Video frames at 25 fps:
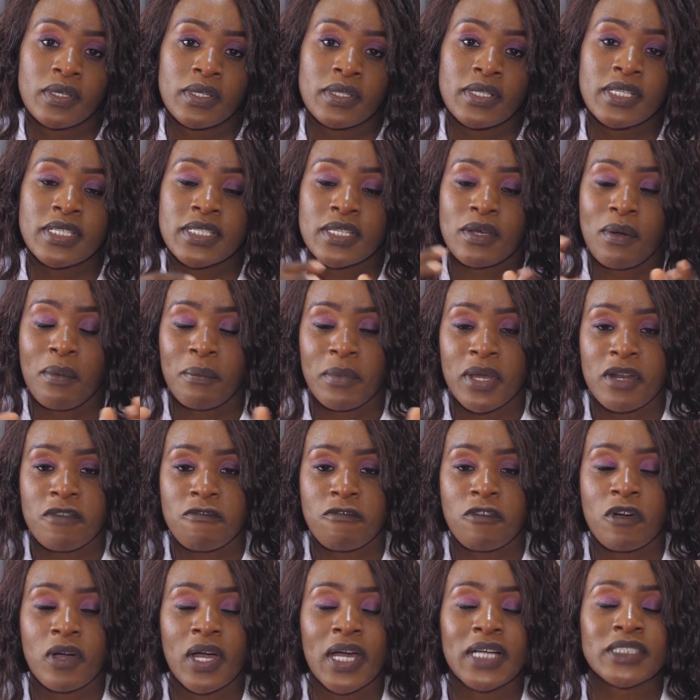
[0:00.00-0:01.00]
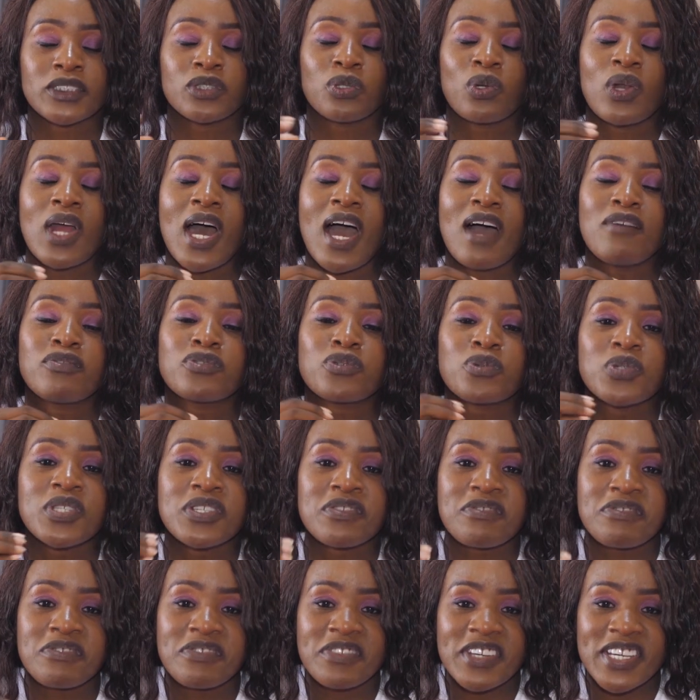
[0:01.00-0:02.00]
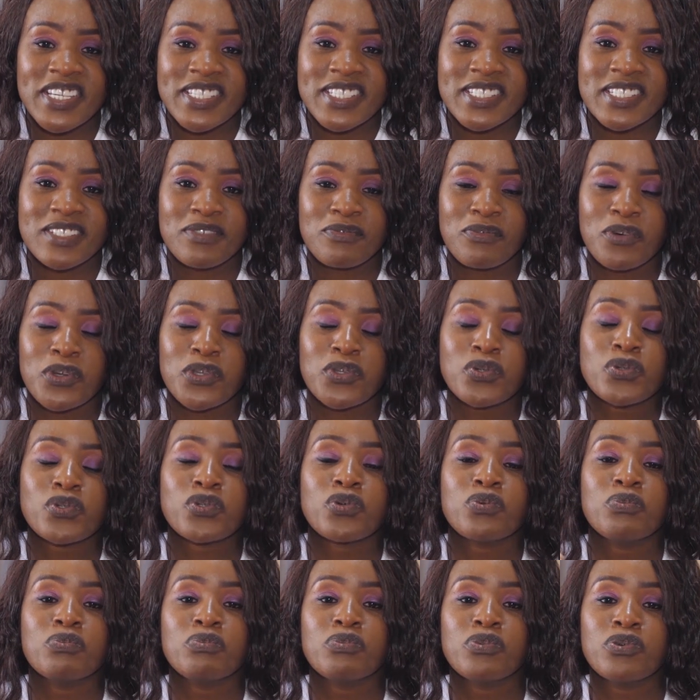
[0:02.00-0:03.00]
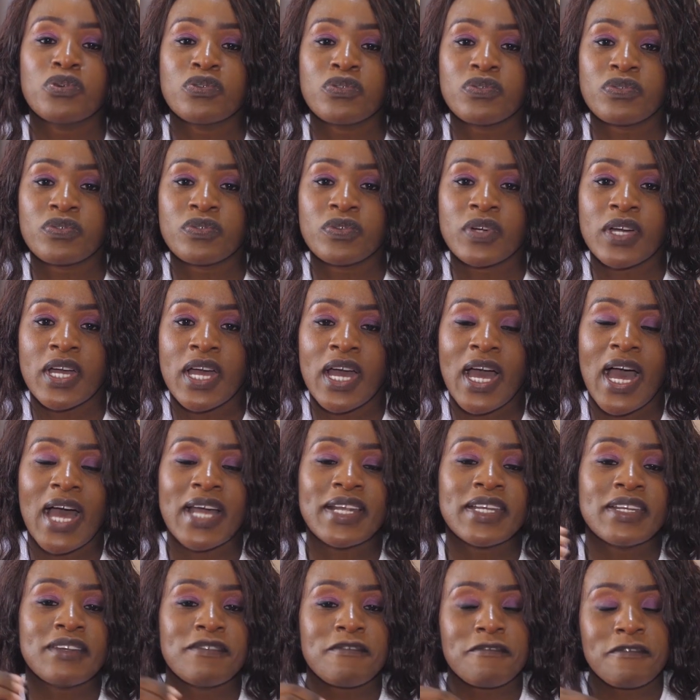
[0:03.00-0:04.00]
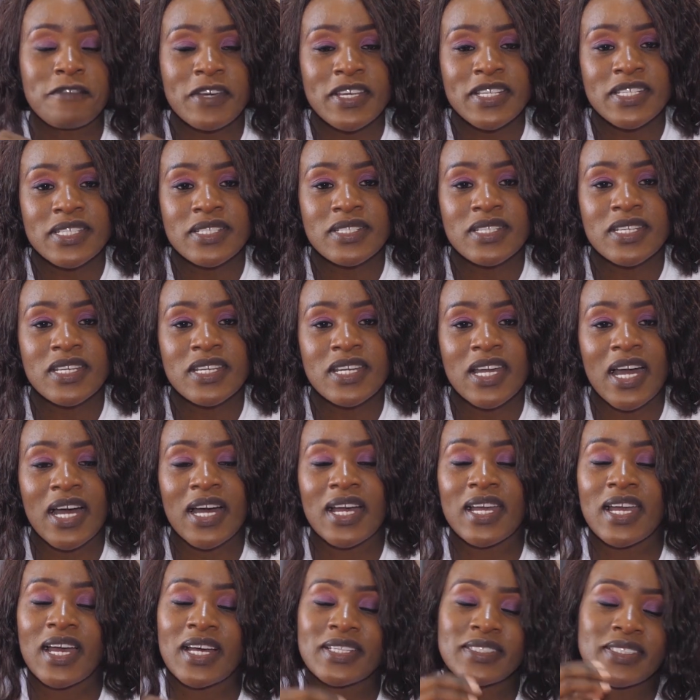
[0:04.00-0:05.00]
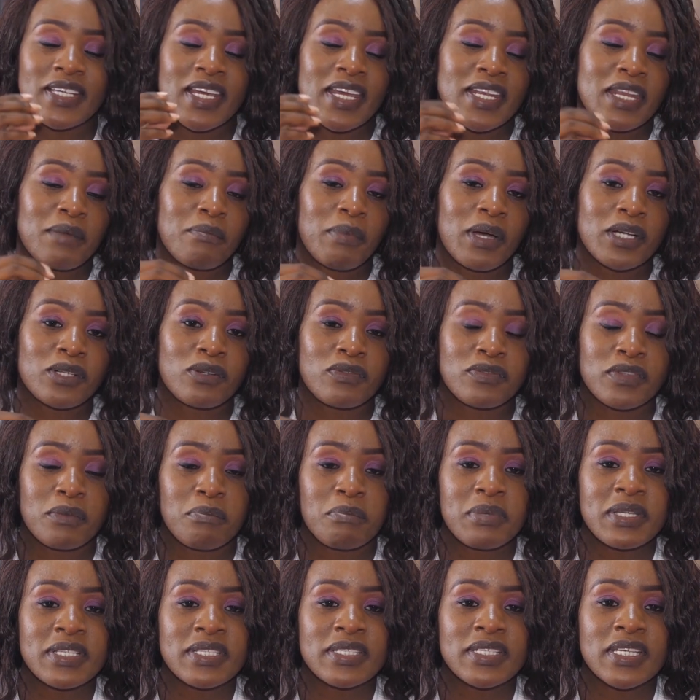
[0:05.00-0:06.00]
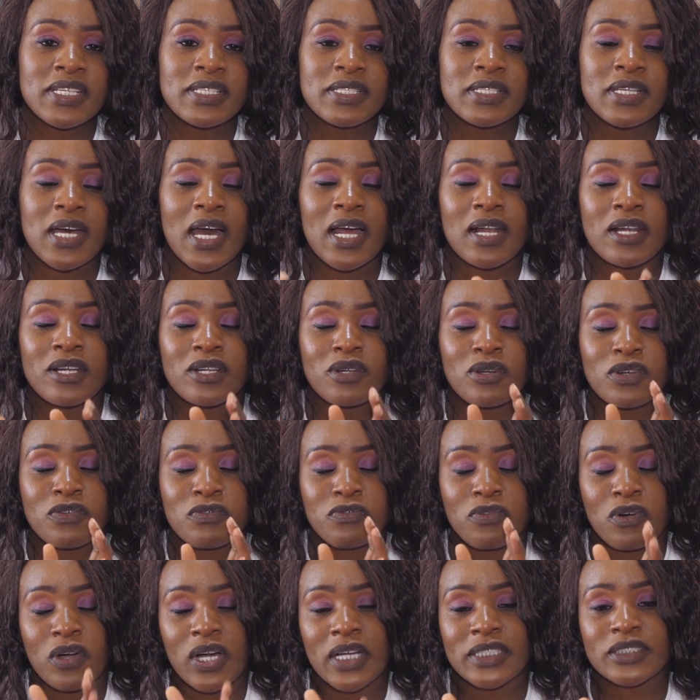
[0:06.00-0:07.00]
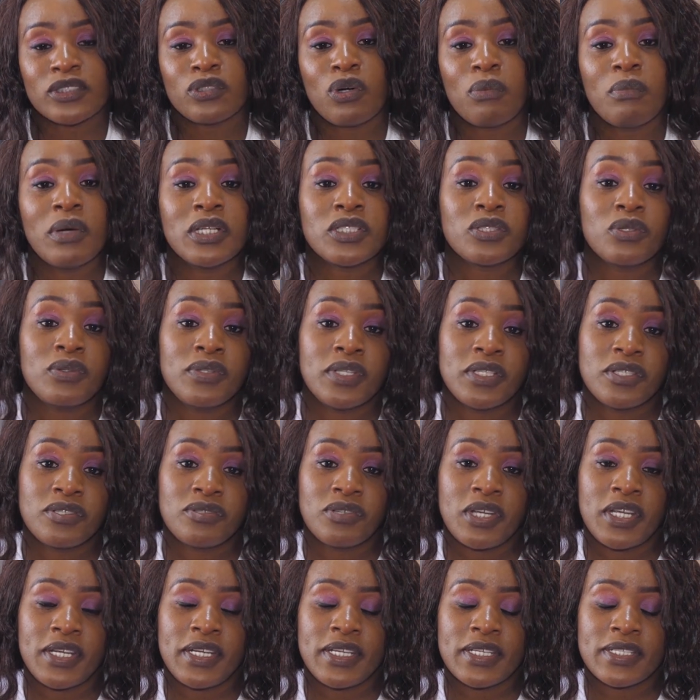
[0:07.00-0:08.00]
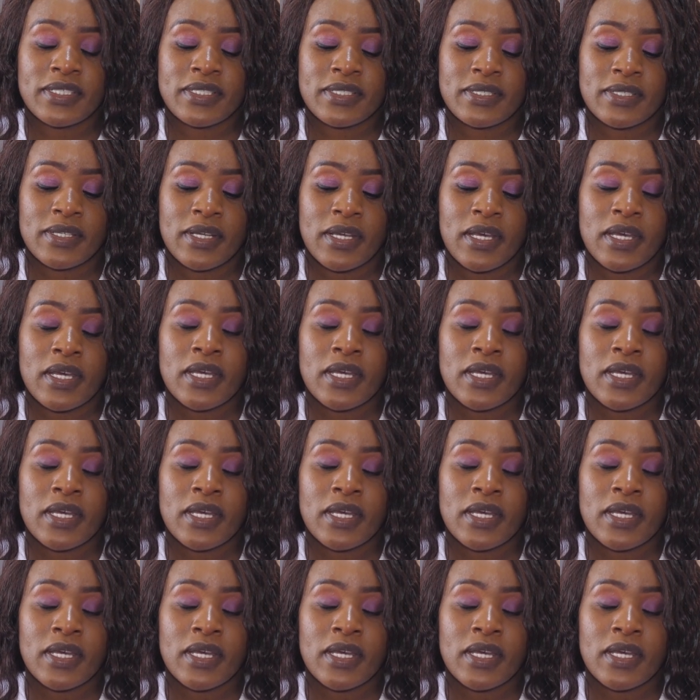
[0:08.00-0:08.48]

This is our main focus. You'll have to invest for you to move. And investing, as any part of the business, I'll not focus so much on the trainings.